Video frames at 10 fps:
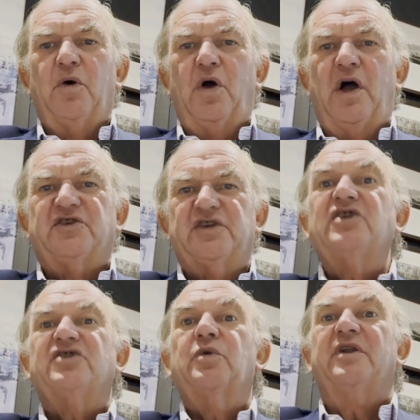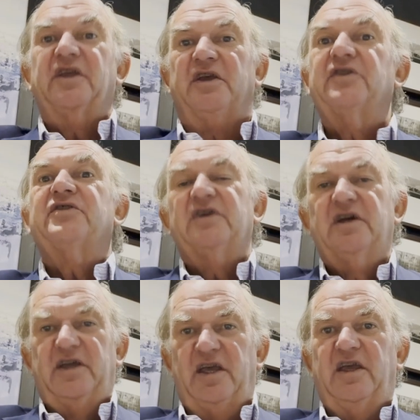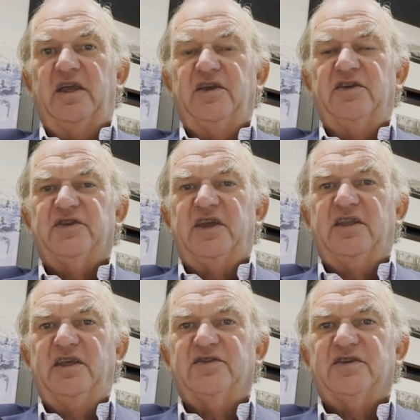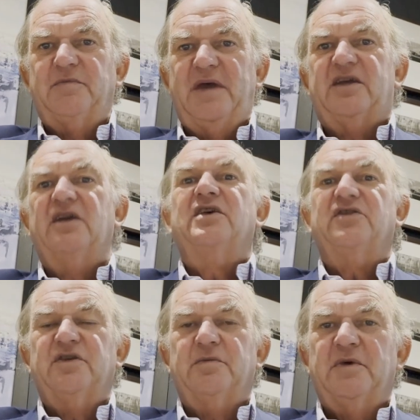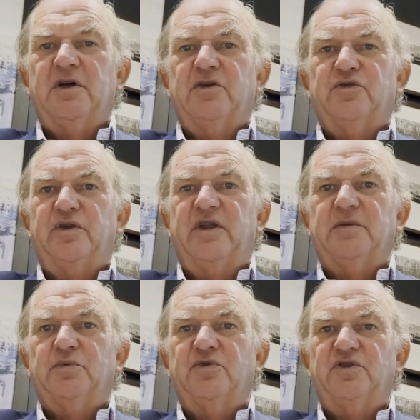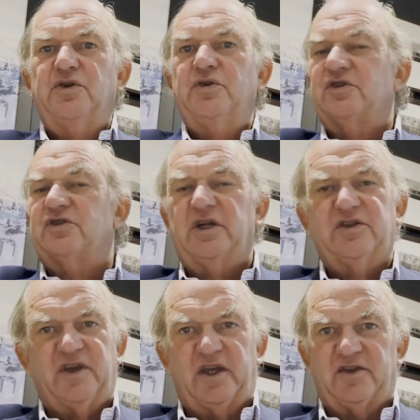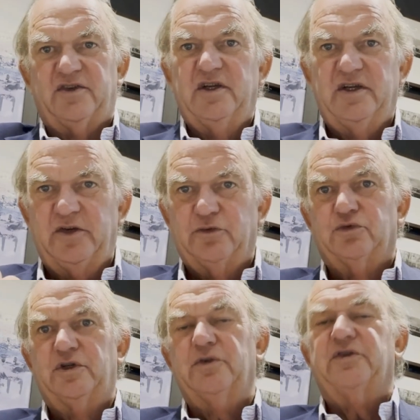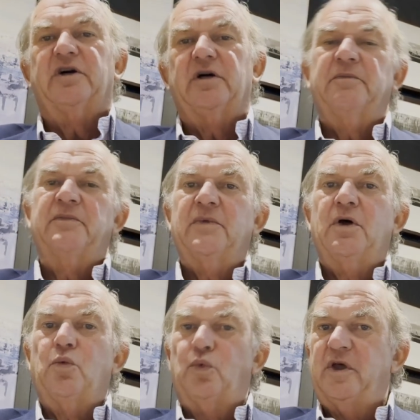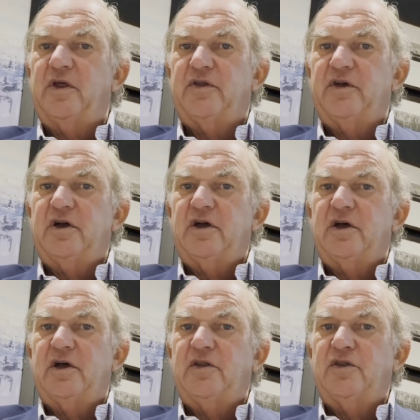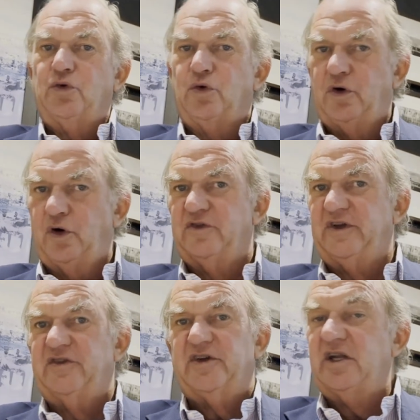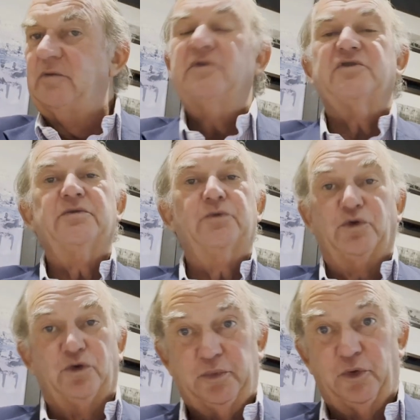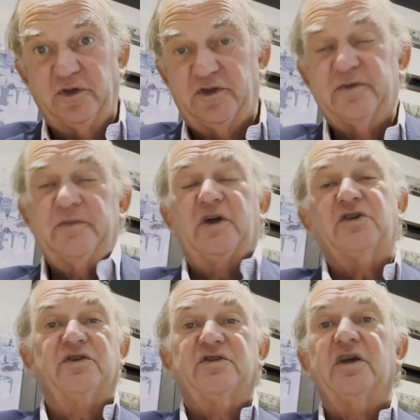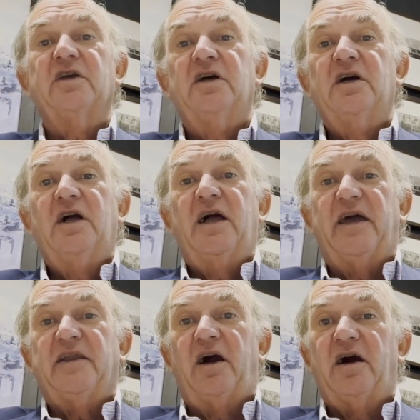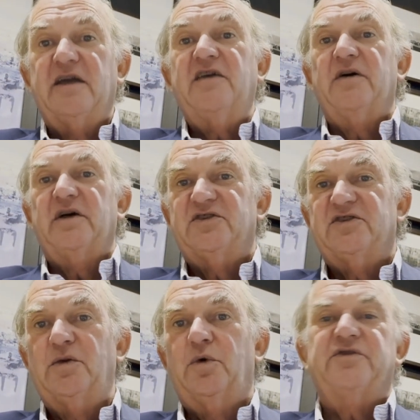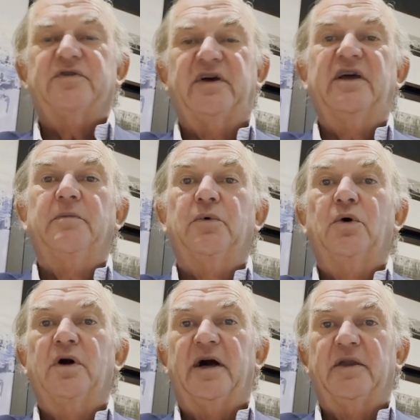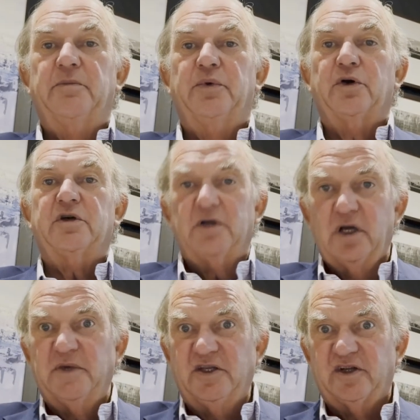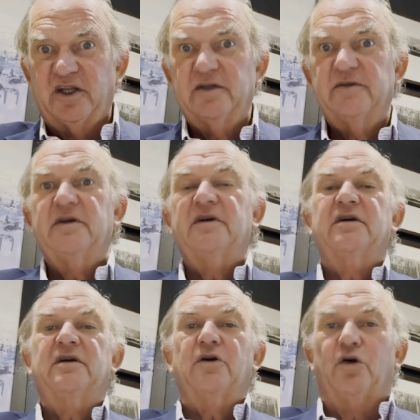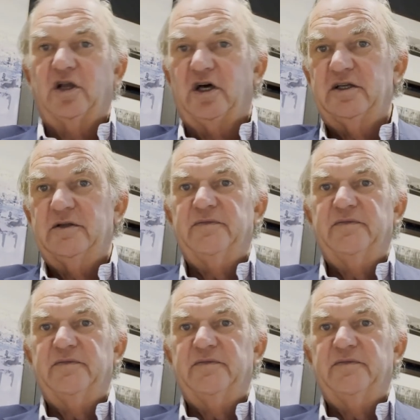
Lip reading: Essentially what it is a mechanism to enable you to transact in real time with your holiday entitlements, or your points, I should say, and either see what's available and book immediately online